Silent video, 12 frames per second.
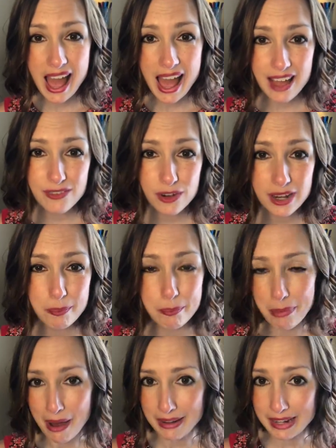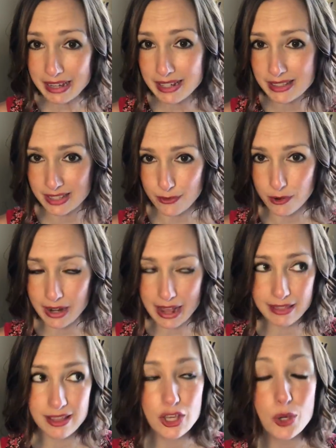Every body is different.
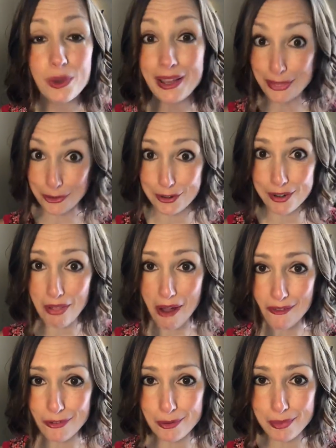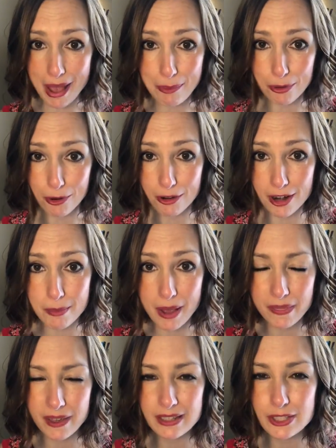I think you can learn a lot from that program. I
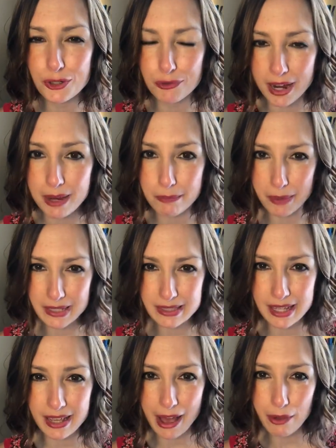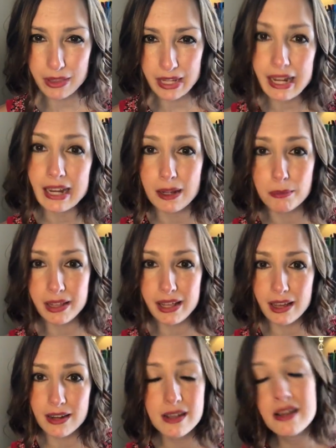think it's a great basic healthy eating
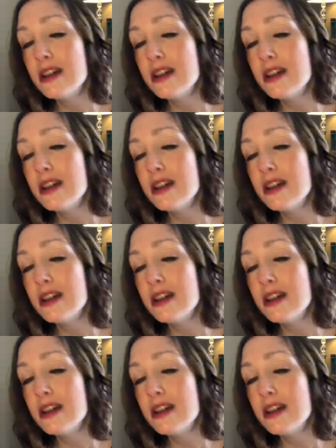plan